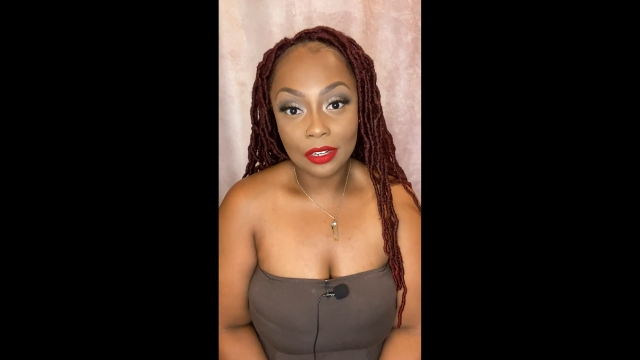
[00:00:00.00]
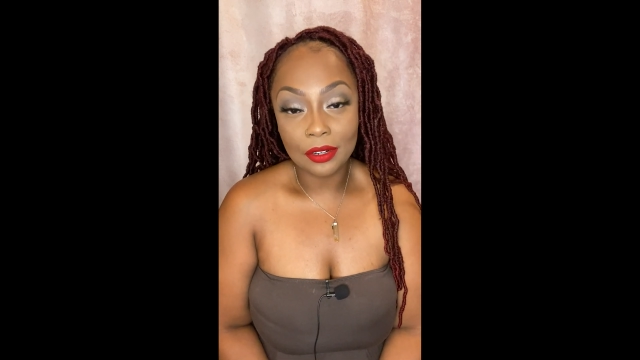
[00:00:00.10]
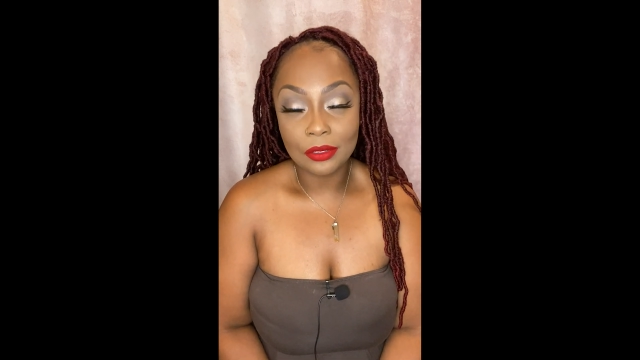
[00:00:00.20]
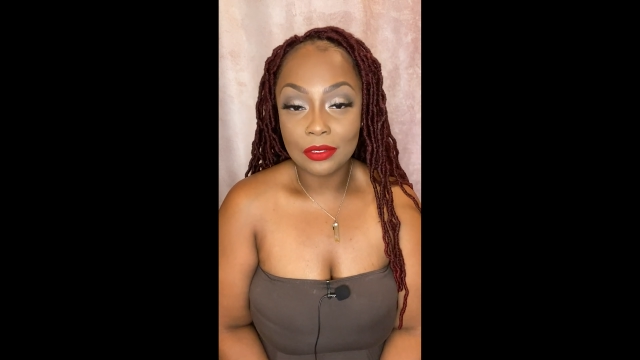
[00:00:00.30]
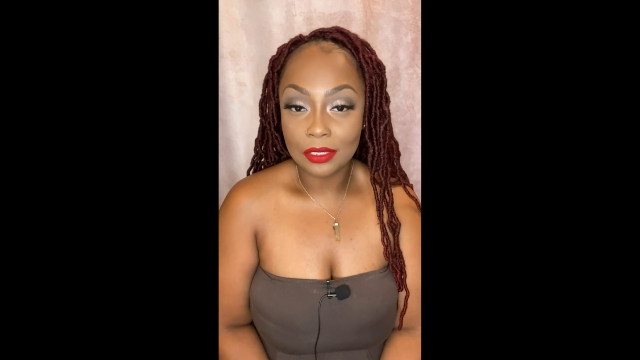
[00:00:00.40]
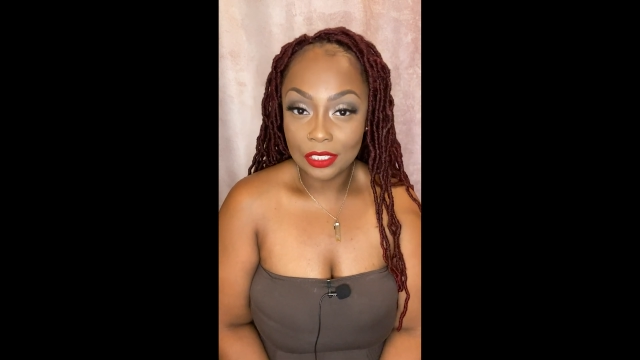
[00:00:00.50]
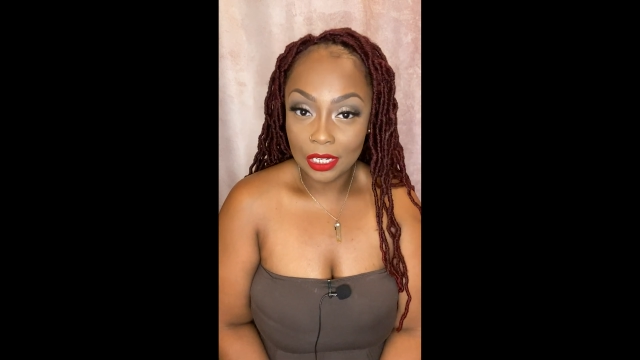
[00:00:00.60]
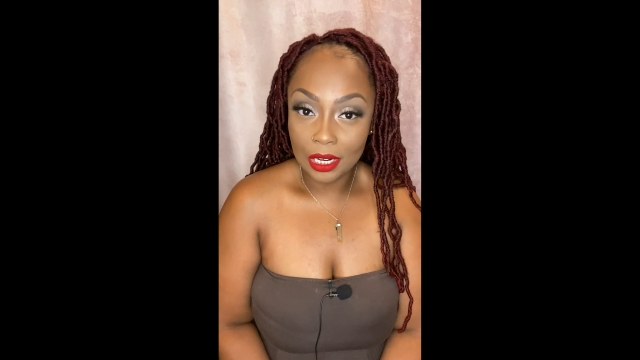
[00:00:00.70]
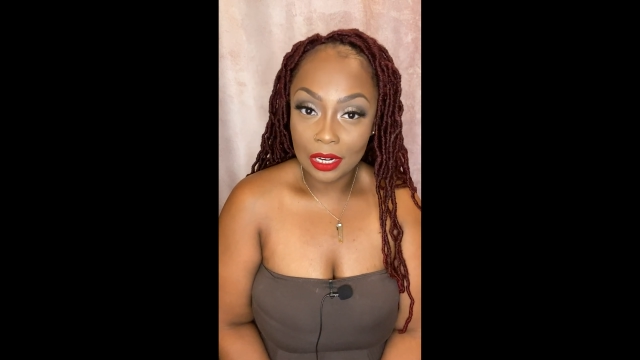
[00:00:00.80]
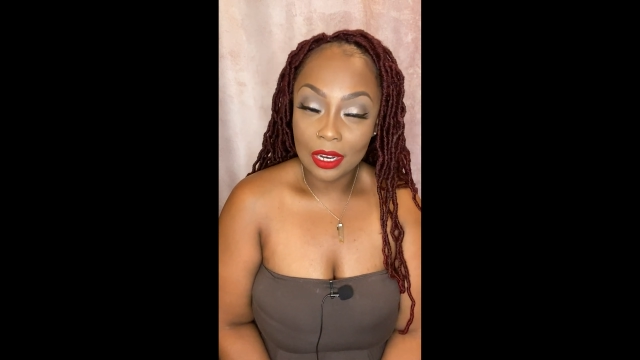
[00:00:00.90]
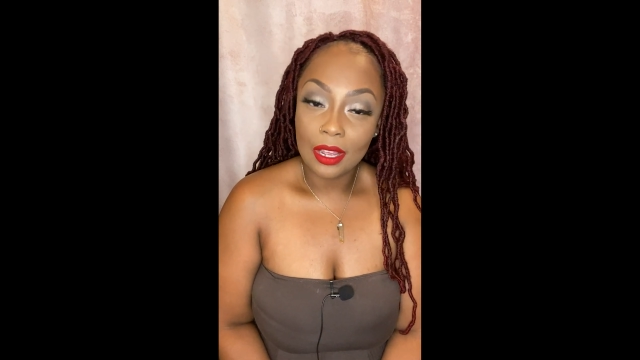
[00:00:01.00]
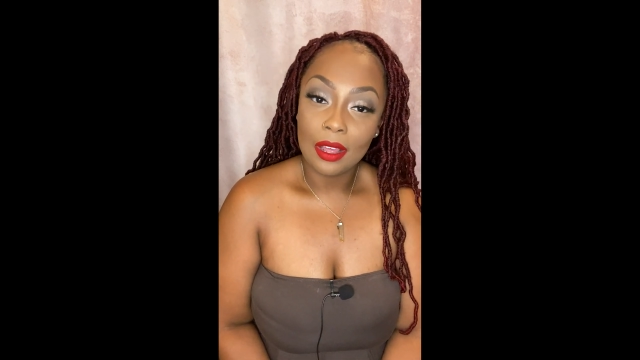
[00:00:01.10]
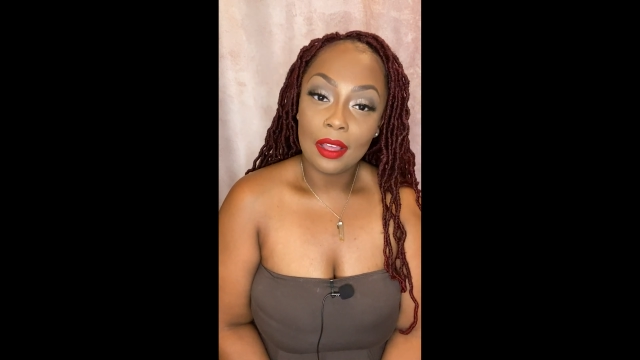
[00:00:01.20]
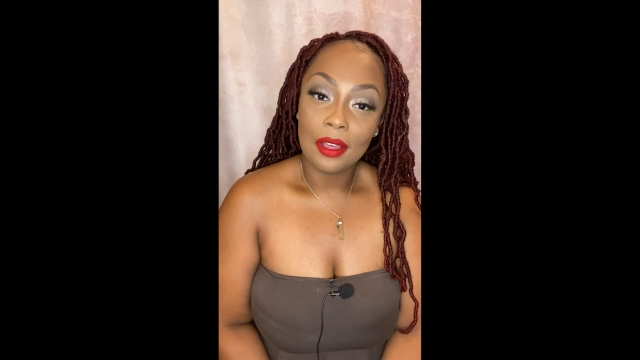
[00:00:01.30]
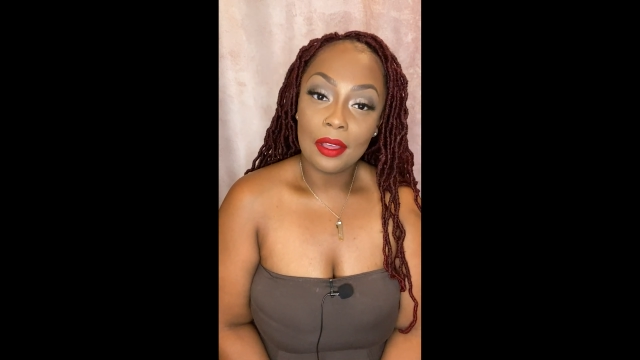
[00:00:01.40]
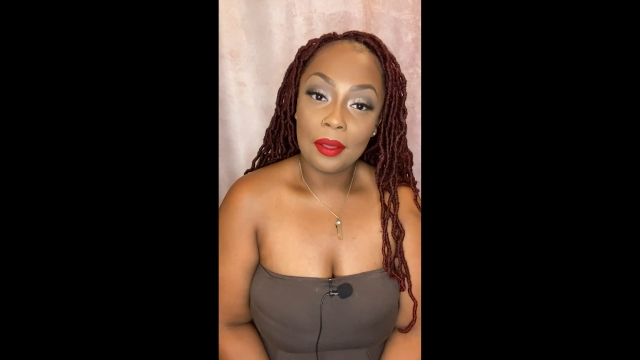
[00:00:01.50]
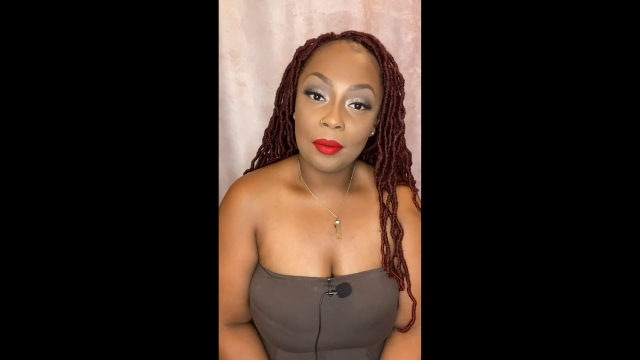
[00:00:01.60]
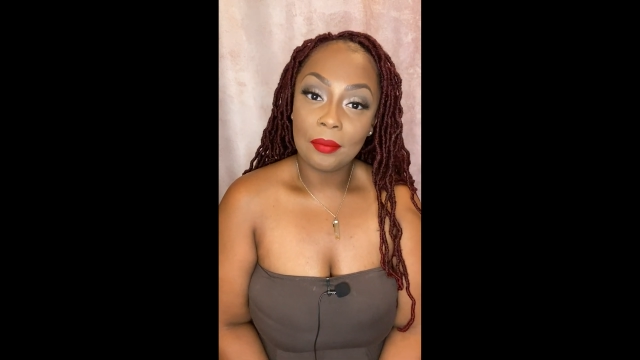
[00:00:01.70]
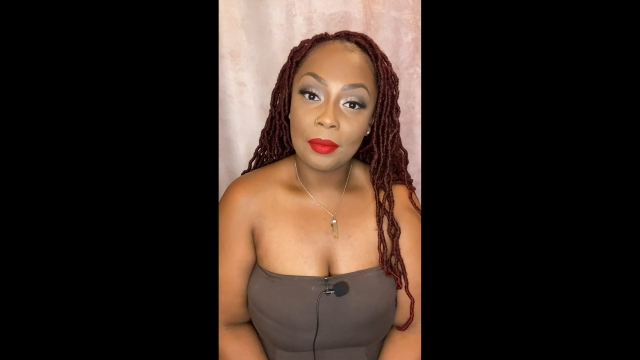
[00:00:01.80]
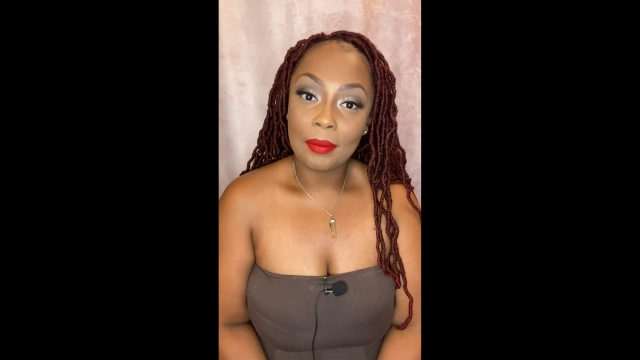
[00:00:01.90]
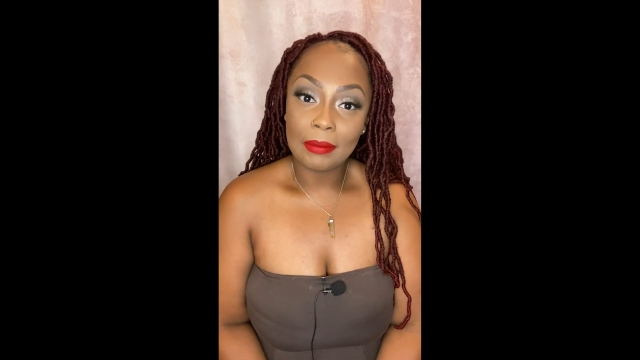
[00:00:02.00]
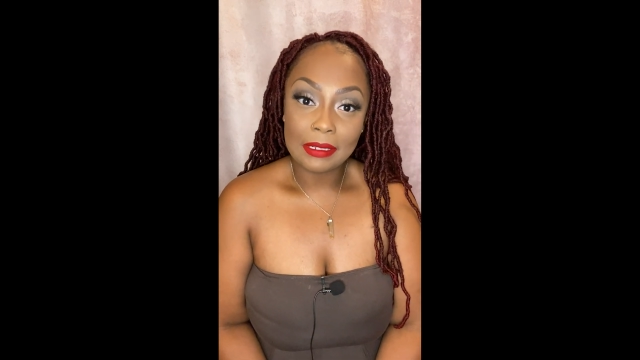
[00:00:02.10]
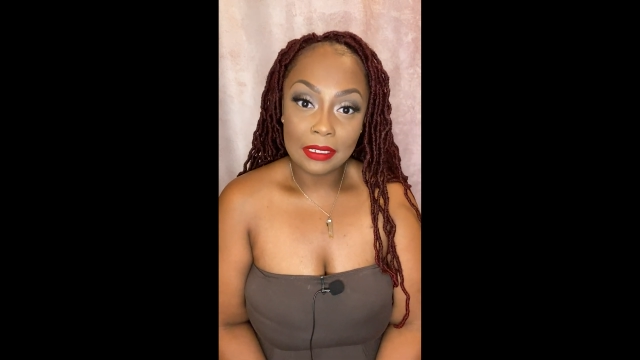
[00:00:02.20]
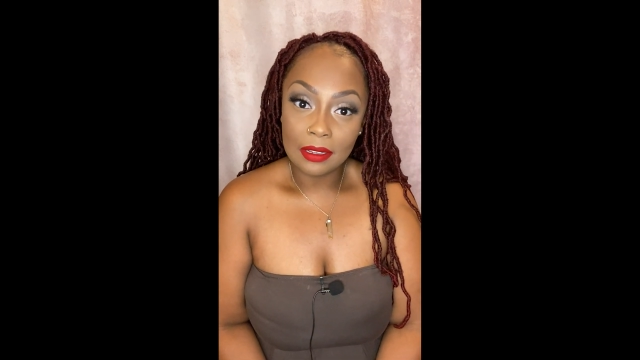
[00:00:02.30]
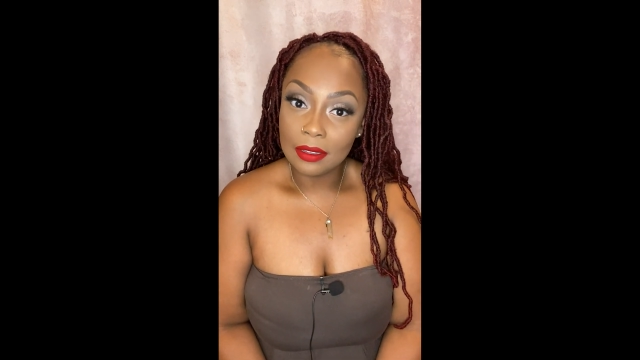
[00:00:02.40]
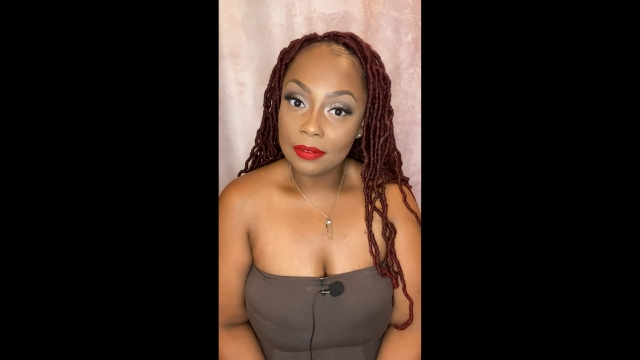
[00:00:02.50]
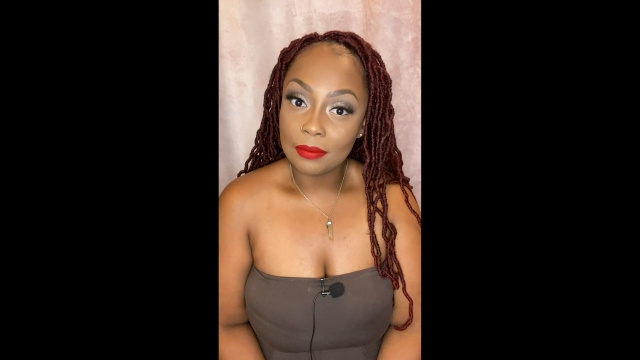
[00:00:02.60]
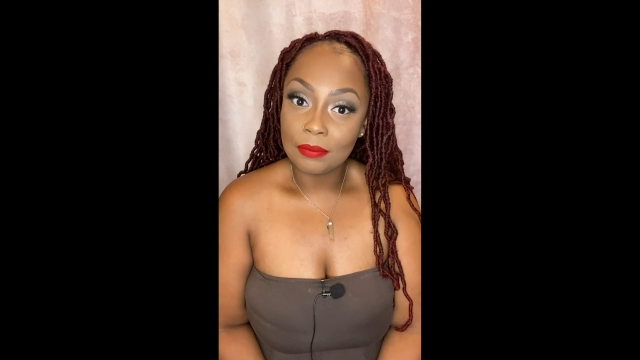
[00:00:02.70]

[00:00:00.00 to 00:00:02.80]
Don't usually share about myself,